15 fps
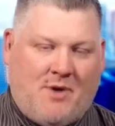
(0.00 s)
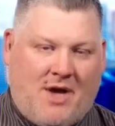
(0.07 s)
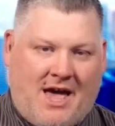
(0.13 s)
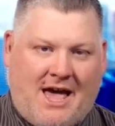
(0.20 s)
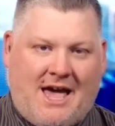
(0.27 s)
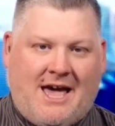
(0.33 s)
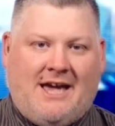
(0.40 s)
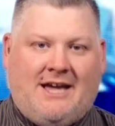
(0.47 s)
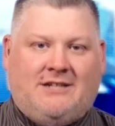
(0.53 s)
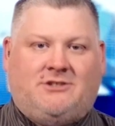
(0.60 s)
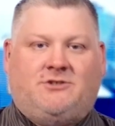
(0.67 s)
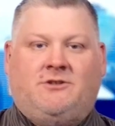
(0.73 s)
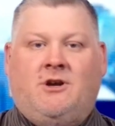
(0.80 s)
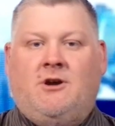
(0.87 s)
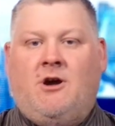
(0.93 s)

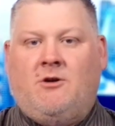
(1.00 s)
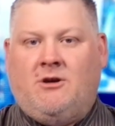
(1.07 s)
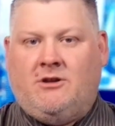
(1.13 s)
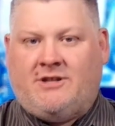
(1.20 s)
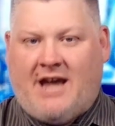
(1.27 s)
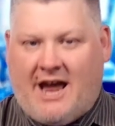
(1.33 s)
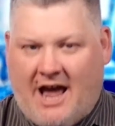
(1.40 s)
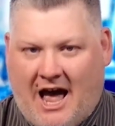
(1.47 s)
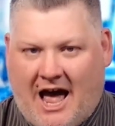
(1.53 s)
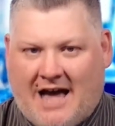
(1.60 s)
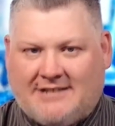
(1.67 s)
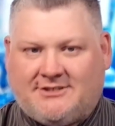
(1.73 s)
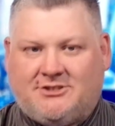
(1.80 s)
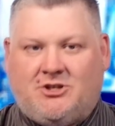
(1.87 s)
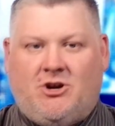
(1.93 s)
Betts,
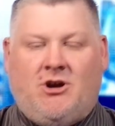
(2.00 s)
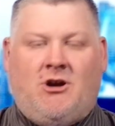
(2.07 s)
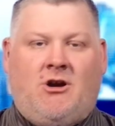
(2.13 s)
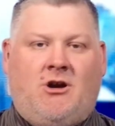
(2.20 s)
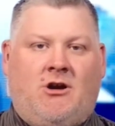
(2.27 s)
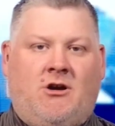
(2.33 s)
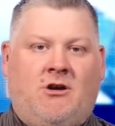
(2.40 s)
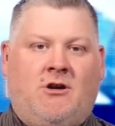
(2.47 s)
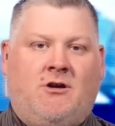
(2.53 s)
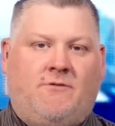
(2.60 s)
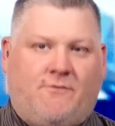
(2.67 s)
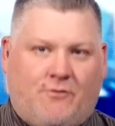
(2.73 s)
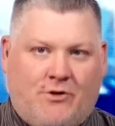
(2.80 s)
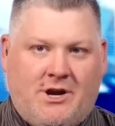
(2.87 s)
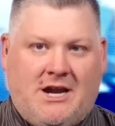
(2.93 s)
Teoscar,
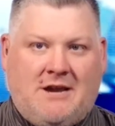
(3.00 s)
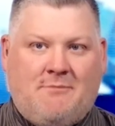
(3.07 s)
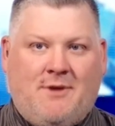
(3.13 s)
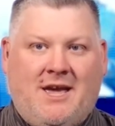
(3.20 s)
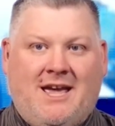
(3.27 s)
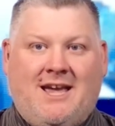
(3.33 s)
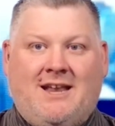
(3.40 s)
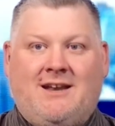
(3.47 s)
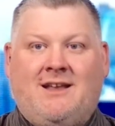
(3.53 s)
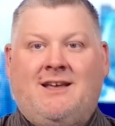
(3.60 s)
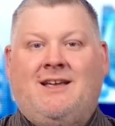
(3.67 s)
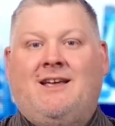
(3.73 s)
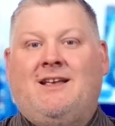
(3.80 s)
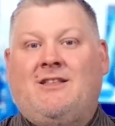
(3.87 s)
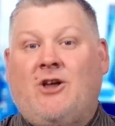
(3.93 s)
Freeman.
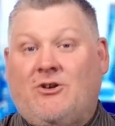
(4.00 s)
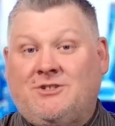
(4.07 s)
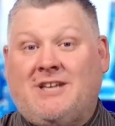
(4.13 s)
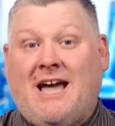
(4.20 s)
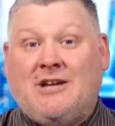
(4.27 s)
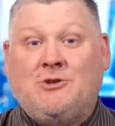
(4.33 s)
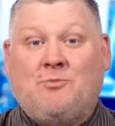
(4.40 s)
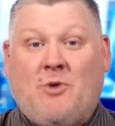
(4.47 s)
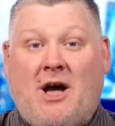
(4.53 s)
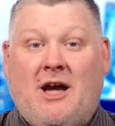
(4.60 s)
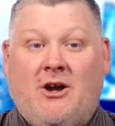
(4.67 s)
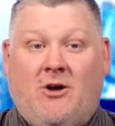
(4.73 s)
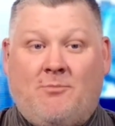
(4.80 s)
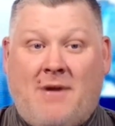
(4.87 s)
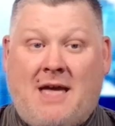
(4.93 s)
Those guys are
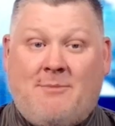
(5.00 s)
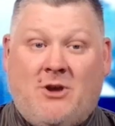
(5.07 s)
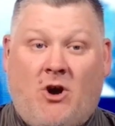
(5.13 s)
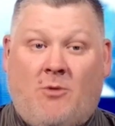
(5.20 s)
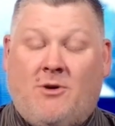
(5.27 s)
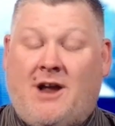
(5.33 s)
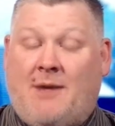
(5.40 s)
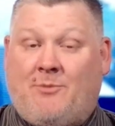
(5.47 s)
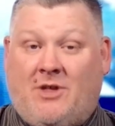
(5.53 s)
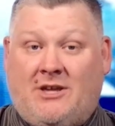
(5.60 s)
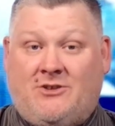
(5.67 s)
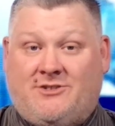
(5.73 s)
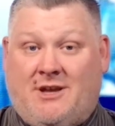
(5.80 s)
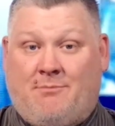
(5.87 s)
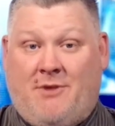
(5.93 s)
probably maybe home or night, but like
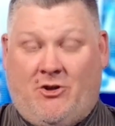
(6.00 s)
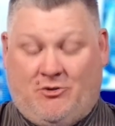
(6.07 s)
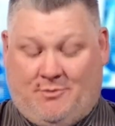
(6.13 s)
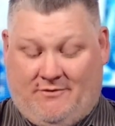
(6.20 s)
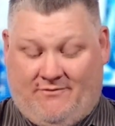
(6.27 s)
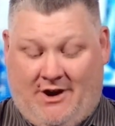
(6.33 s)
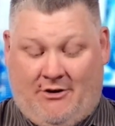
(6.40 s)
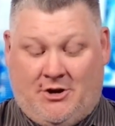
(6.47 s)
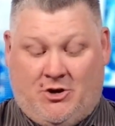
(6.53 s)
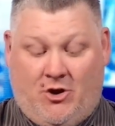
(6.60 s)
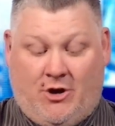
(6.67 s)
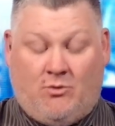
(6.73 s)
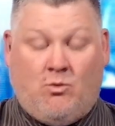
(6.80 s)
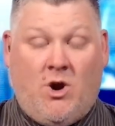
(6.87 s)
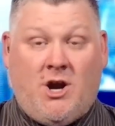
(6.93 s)
you said, Miller's been very
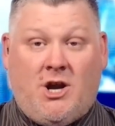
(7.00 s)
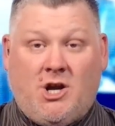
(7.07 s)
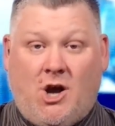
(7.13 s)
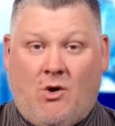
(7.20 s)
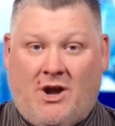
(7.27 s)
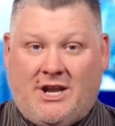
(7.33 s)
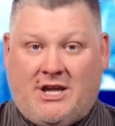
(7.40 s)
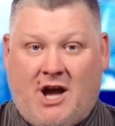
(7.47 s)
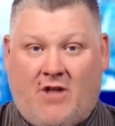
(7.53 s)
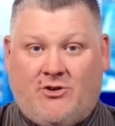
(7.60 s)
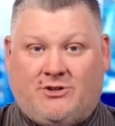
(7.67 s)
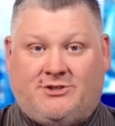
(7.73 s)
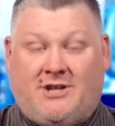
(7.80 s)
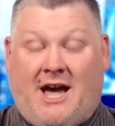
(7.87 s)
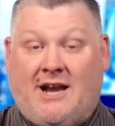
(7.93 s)
good. We're going to go on the
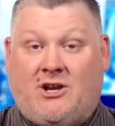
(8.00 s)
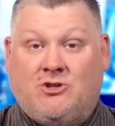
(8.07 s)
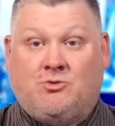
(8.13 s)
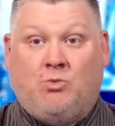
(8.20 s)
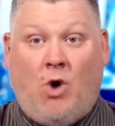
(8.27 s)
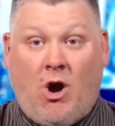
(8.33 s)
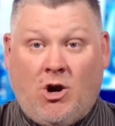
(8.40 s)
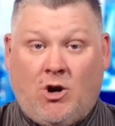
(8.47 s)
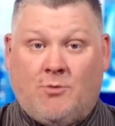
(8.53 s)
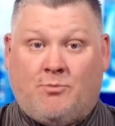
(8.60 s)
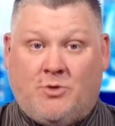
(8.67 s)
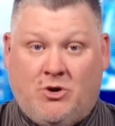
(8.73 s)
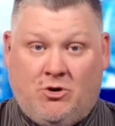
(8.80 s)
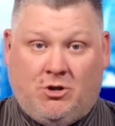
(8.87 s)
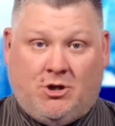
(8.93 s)
other side because Walker
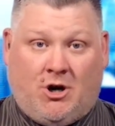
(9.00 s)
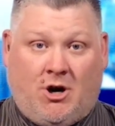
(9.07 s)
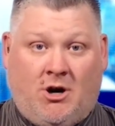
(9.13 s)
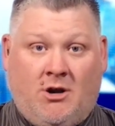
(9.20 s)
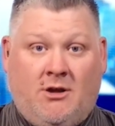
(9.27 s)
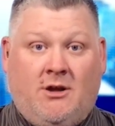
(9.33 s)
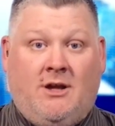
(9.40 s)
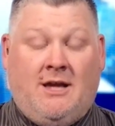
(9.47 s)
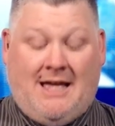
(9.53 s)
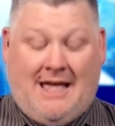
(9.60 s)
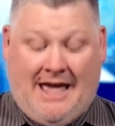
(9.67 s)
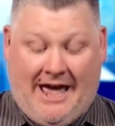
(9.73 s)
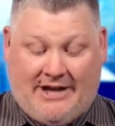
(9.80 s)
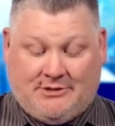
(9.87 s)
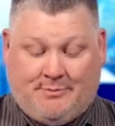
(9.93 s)
Buehler
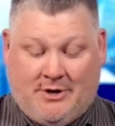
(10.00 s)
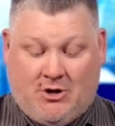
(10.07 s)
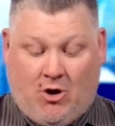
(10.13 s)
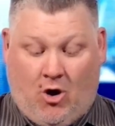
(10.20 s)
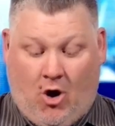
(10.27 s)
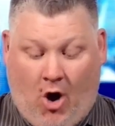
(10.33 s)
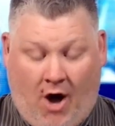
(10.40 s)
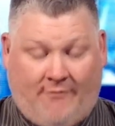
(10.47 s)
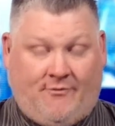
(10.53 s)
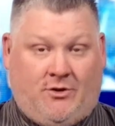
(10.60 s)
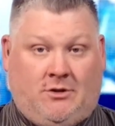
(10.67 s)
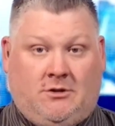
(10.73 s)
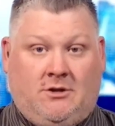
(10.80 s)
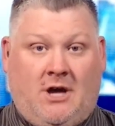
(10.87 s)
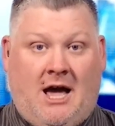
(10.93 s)
has been
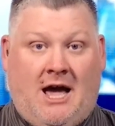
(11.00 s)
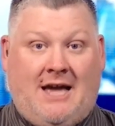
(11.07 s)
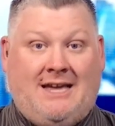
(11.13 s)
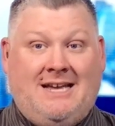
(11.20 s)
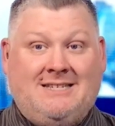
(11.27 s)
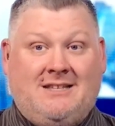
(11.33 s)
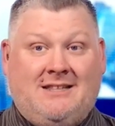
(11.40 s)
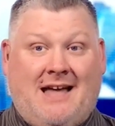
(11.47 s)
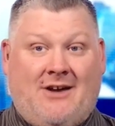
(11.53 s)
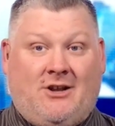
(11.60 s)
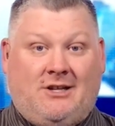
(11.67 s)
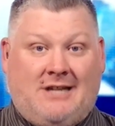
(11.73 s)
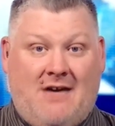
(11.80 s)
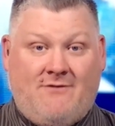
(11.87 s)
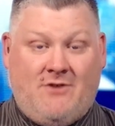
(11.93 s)
awful. Uh, he's allowed
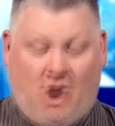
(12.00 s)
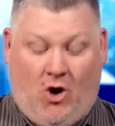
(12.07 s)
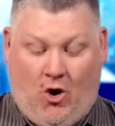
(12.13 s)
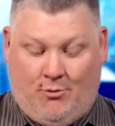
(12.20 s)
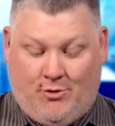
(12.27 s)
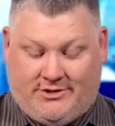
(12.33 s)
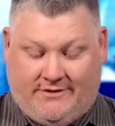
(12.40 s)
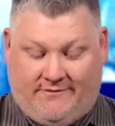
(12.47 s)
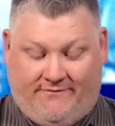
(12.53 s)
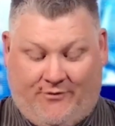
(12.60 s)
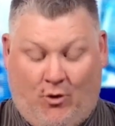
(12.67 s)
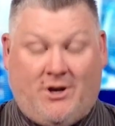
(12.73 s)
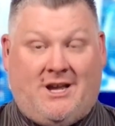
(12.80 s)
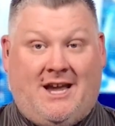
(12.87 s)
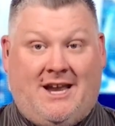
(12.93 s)
11 homers in
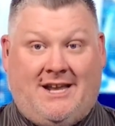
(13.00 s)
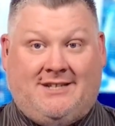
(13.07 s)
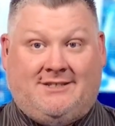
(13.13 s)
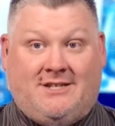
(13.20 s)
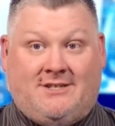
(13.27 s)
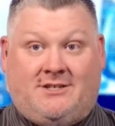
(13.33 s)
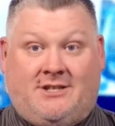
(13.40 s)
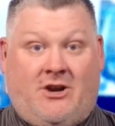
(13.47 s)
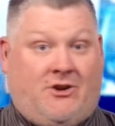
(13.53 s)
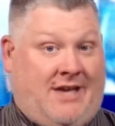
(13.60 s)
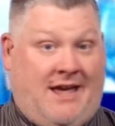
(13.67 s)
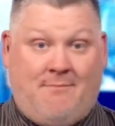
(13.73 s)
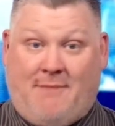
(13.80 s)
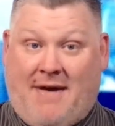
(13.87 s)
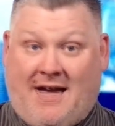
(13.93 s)
40 innings this year.
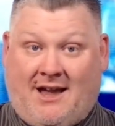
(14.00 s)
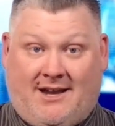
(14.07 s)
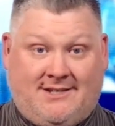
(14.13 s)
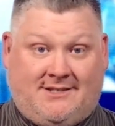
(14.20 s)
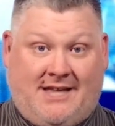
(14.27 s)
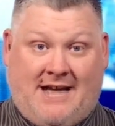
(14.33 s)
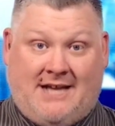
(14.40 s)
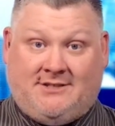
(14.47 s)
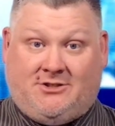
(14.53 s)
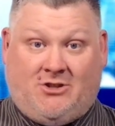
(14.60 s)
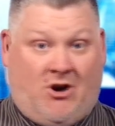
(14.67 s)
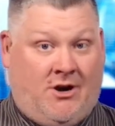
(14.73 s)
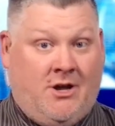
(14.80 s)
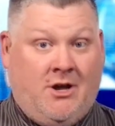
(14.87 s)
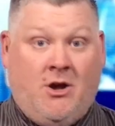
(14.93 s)
Came back in his last
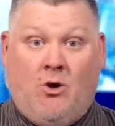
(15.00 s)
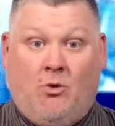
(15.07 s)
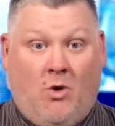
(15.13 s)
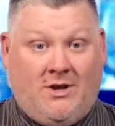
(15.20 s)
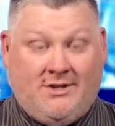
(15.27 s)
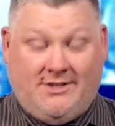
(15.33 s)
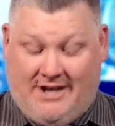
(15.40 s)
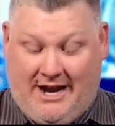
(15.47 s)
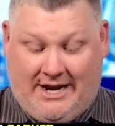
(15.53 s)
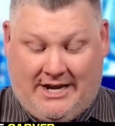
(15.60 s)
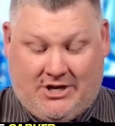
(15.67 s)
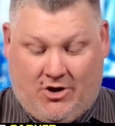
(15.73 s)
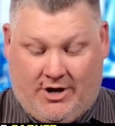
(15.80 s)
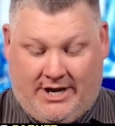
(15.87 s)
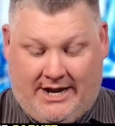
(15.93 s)
start, wasn't any
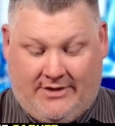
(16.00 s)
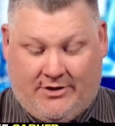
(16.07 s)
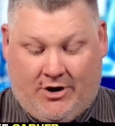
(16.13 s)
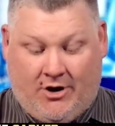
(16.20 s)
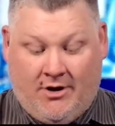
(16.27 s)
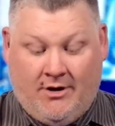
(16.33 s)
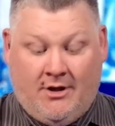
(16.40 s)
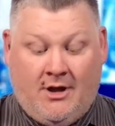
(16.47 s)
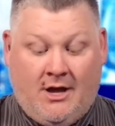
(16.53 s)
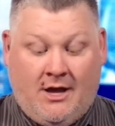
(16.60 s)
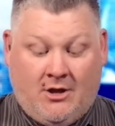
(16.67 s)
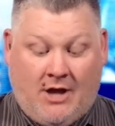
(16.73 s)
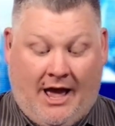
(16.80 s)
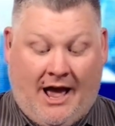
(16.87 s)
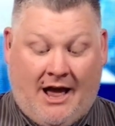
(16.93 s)
good either.
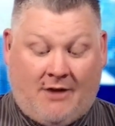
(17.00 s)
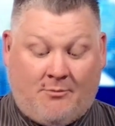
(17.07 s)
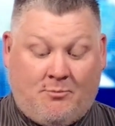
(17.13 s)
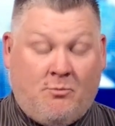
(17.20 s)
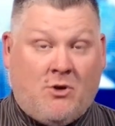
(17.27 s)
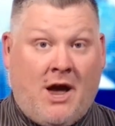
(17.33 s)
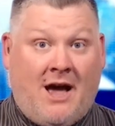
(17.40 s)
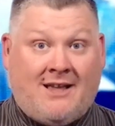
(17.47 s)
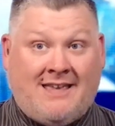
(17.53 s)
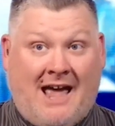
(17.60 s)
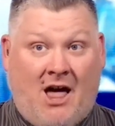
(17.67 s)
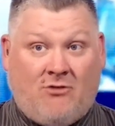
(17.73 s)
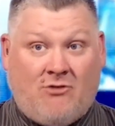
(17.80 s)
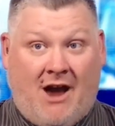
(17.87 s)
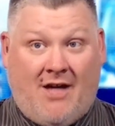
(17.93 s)
Uh, uh,
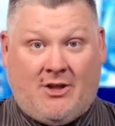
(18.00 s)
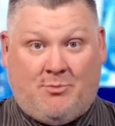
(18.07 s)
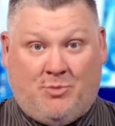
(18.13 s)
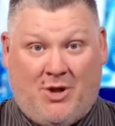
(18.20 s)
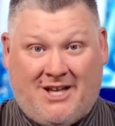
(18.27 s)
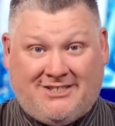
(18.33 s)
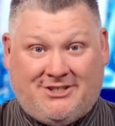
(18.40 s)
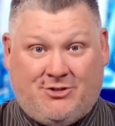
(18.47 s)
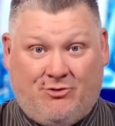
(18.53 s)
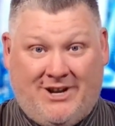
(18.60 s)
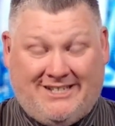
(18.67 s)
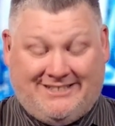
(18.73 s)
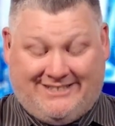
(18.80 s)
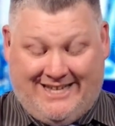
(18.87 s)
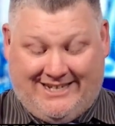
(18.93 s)
Cal Raleigh plus
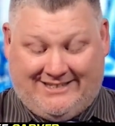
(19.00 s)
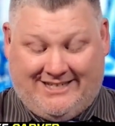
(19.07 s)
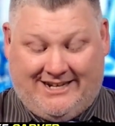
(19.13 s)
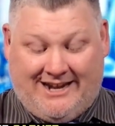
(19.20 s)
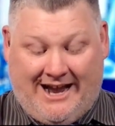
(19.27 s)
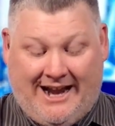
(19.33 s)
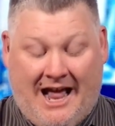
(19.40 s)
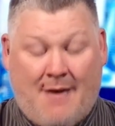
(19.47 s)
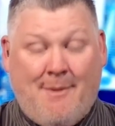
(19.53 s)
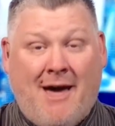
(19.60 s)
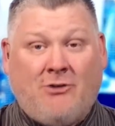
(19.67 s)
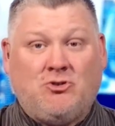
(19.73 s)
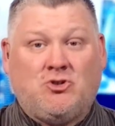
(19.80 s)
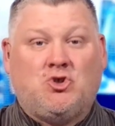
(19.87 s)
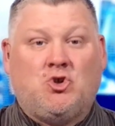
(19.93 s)
60 tonight. How about